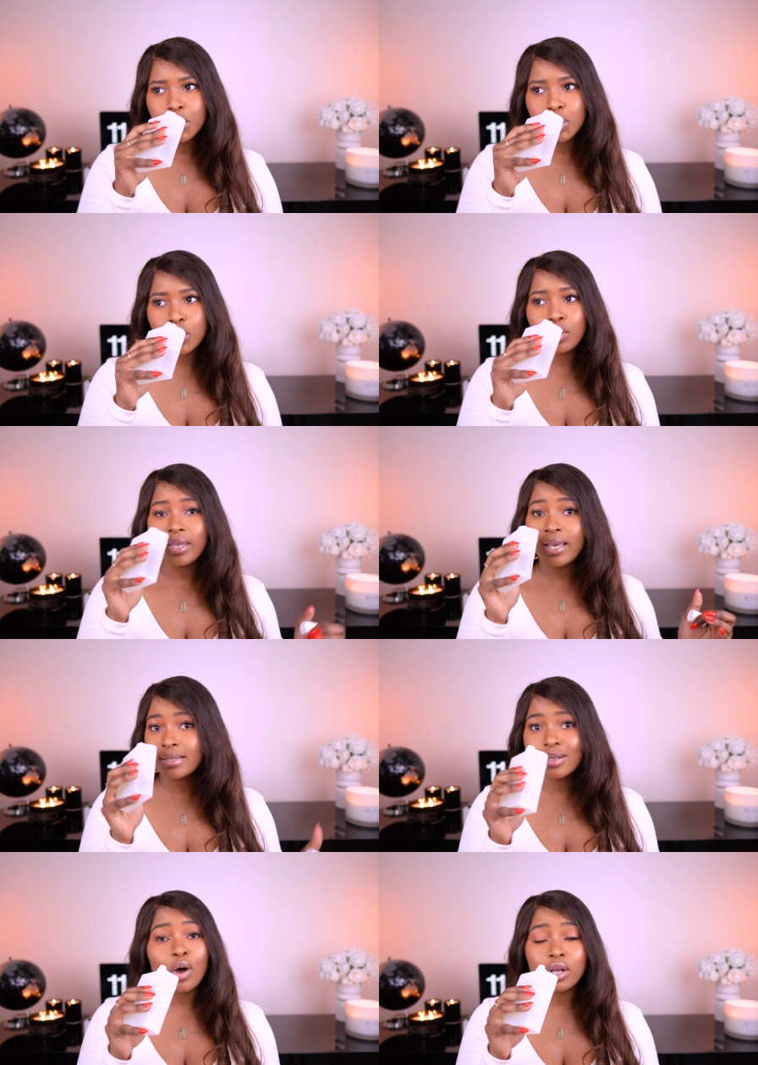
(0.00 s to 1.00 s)
So
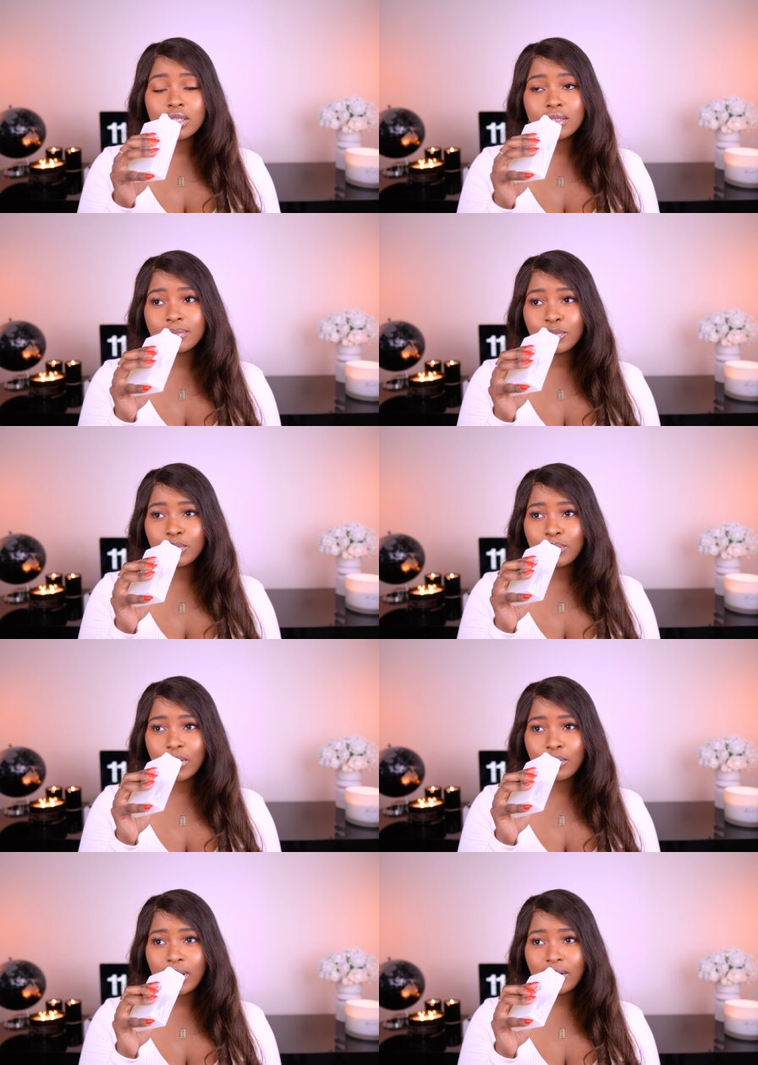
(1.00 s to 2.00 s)
yes, autumn would
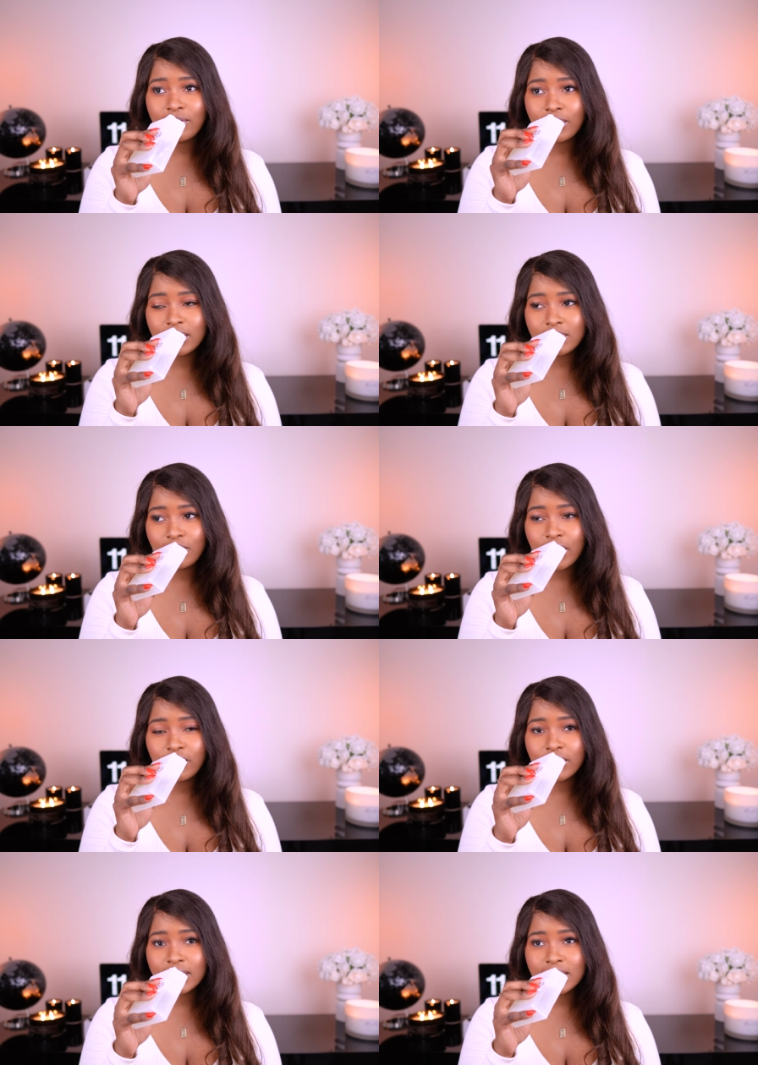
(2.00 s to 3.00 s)
be great for this
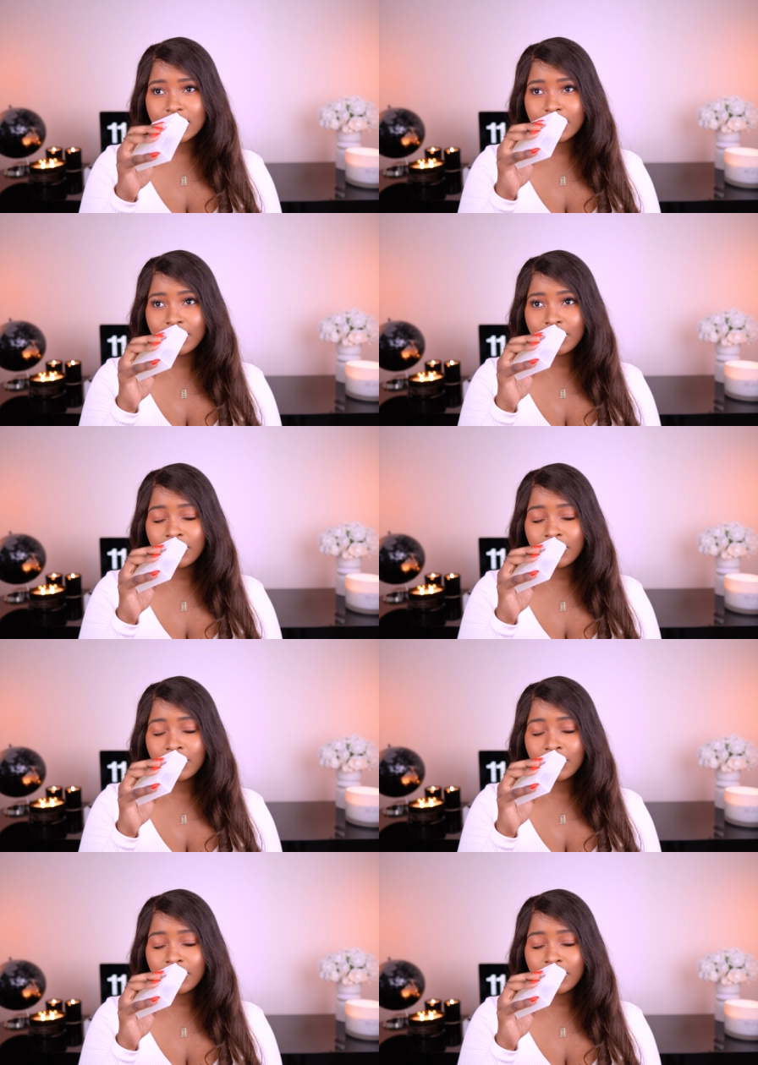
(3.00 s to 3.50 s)
fragrance.